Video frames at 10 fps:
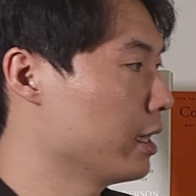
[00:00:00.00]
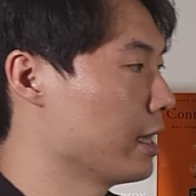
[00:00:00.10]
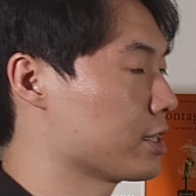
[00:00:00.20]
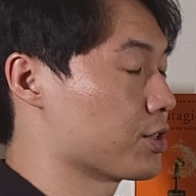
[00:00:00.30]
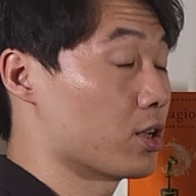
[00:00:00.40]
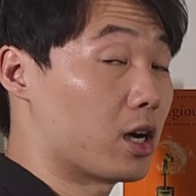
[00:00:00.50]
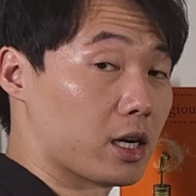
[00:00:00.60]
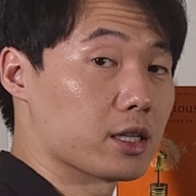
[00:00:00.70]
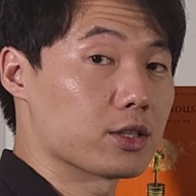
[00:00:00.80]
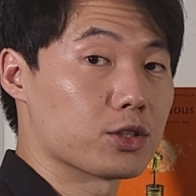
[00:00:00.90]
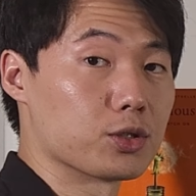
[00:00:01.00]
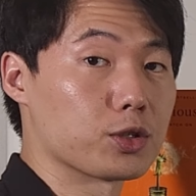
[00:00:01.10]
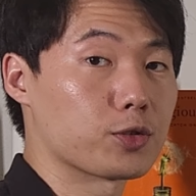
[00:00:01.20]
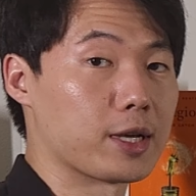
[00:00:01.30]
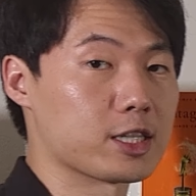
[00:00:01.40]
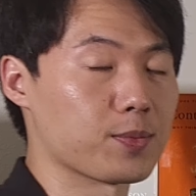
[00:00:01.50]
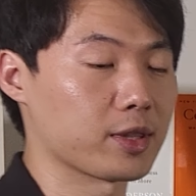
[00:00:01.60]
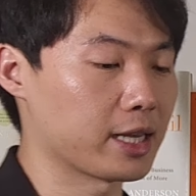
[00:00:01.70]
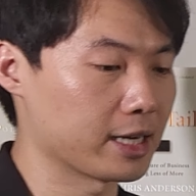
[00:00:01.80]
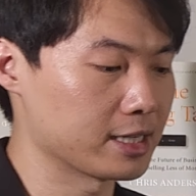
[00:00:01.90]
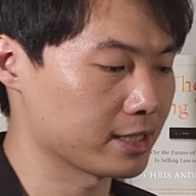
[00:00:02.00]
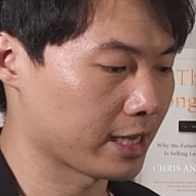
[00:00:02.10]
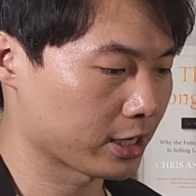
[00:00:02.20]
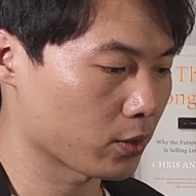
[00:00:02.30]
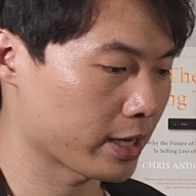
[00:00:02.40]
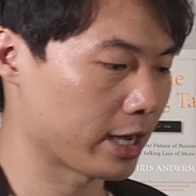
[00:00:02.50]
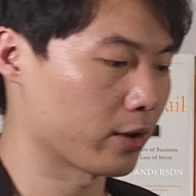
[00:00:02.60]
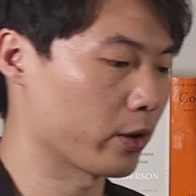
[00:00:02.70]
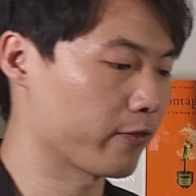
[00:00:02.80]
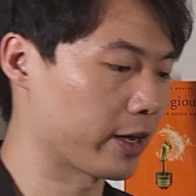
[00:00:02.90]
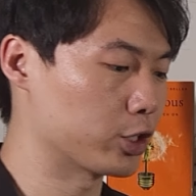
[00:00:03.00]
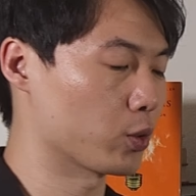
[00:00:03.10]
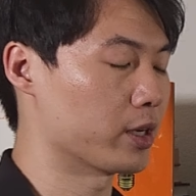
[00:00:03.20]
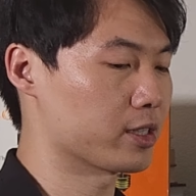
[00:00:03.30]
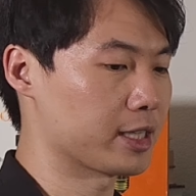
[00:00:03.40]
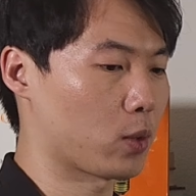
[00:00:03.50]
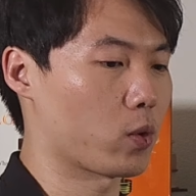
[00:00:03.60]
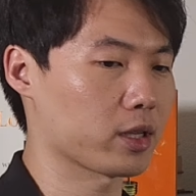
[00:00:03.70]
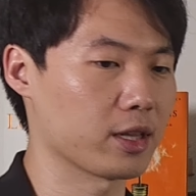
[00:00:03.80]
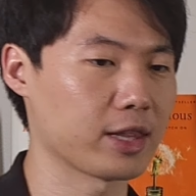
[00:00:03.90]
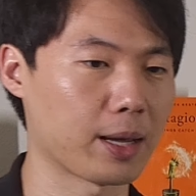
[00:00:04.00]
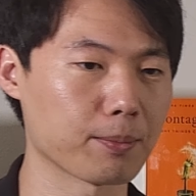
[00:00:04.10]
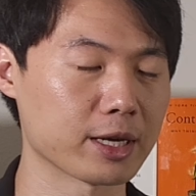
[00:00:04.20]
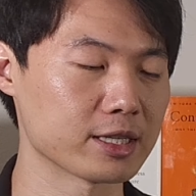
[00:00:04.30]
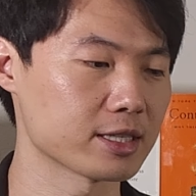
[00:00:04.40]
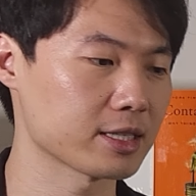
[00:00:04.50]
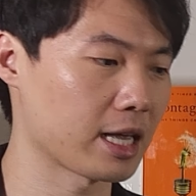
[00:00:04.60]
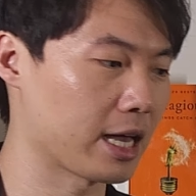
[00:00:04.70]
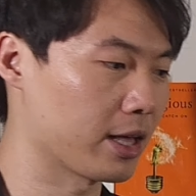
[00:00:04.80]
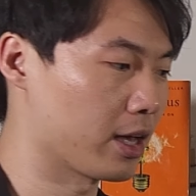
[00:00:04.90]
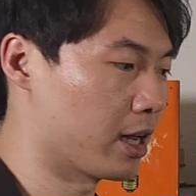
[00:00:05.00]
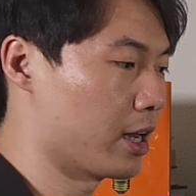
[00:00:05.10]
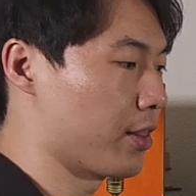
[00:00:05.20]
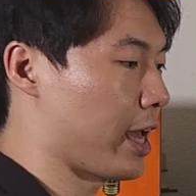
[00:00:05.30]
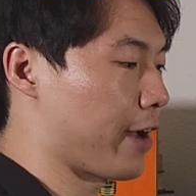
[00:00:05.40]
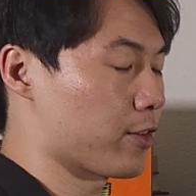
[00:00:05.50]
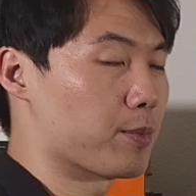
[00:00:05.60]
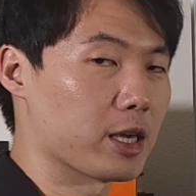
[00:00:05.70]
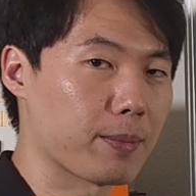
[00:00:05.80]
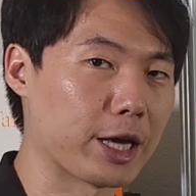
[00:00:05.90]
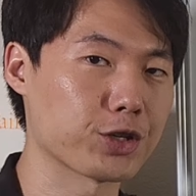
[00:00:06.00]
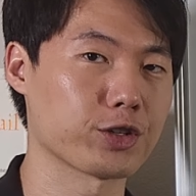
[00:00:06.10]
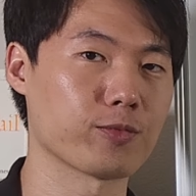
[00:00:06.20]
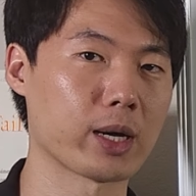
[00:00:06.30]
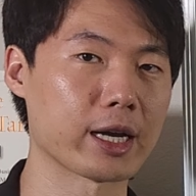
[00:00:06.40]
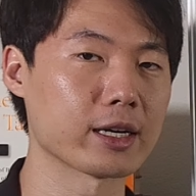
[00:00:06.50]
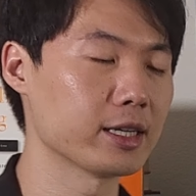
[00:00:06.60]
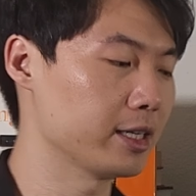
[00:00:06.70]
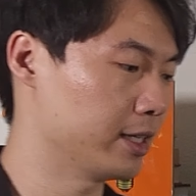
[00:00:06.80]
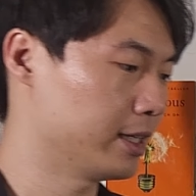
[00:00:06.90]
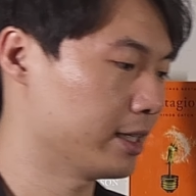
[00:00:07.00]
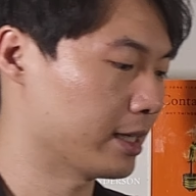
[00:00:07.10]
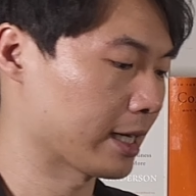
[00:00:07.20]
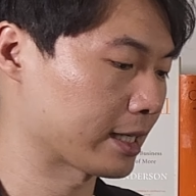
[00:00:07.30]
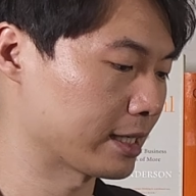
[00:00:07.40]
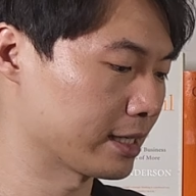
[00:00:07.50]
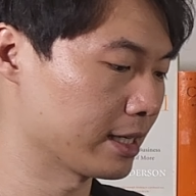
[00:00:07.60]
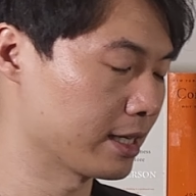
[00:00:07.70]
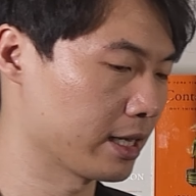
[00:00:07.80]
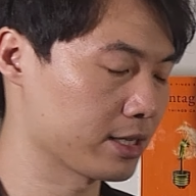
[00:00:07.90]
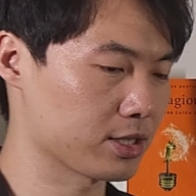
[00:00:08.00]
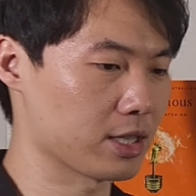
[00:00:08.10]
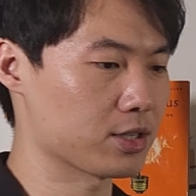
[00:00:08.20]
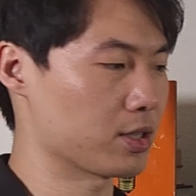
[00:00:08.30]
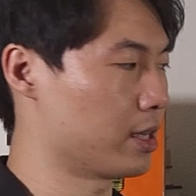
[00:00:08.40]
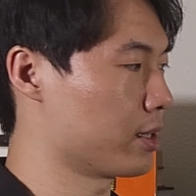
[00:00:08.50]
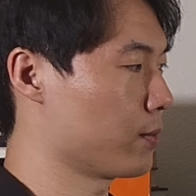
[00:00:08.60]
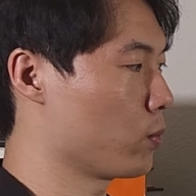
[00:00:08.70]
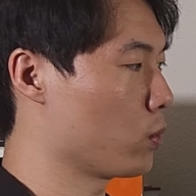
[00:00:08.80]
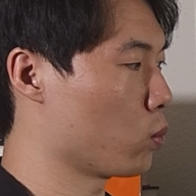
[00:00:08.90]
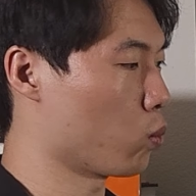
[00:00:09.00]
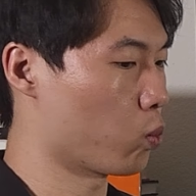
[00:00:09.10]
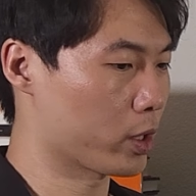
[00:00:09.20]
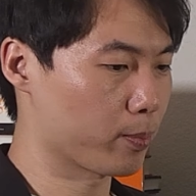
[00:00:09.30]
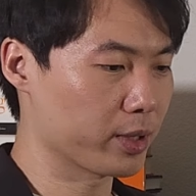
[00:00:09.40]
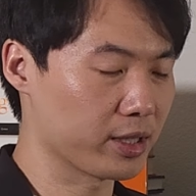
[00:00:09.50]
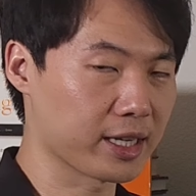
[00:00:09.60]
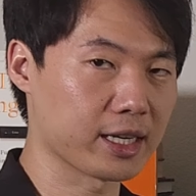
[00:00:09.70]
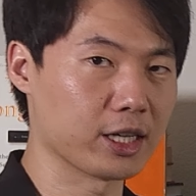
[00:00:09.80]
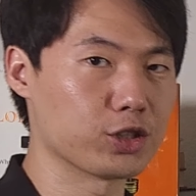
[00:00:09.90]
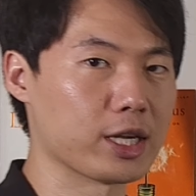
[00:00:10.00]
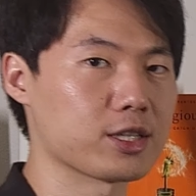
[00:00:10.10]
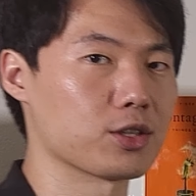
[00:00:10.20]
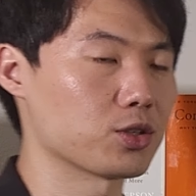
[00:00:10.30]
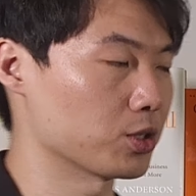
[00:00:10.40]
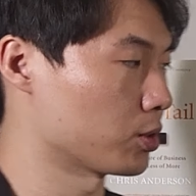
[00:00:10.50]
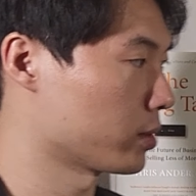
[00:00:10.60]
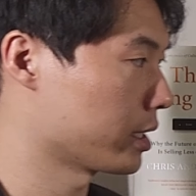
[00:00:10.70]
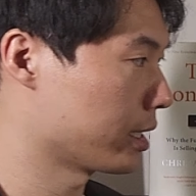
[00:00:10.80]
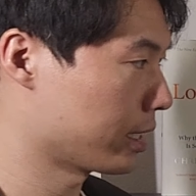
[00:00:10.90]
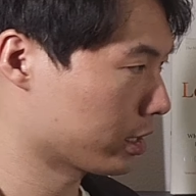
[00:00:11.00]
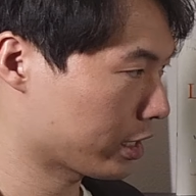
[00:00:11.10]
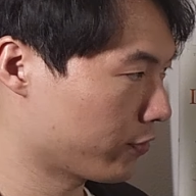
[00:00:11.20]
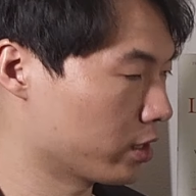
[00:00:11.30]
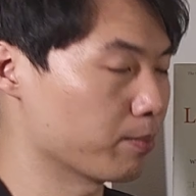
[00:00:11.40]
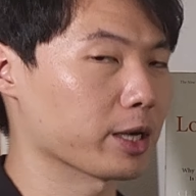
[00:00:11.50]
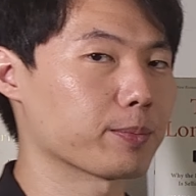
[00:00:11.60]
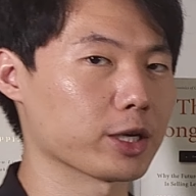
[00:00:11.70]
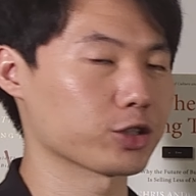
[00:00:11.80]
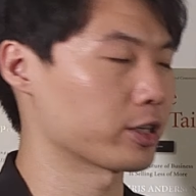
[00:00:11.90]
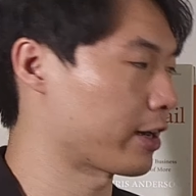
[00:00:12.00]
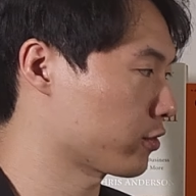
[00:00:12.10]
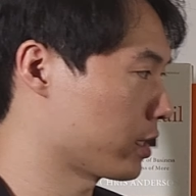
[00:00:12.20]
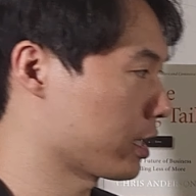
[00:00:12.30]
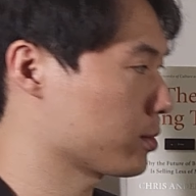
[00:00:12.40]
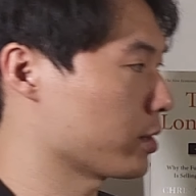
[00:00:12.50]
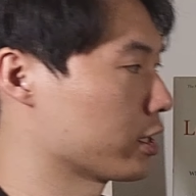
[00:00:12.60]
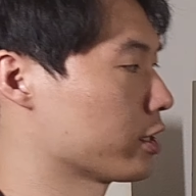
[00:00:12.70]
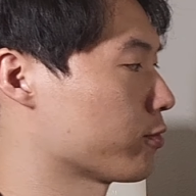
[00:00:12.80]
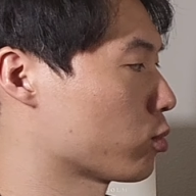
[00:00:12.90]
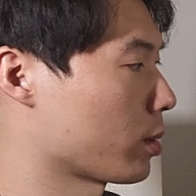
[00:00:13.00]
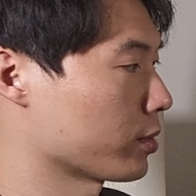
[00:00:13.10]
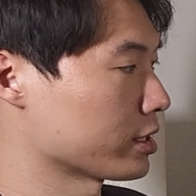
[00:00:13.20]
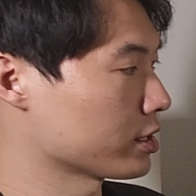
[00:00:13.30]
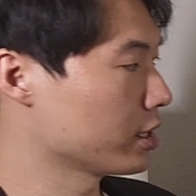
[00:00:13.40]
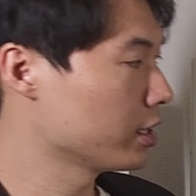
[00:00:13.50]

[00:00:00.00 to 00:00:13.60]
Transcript: It's not to create something that is like, okay, if I join this network, then that means they have to be a patient of mine. Like we're building it adjacent to, and I'll give you the big picture after I explain the different properties.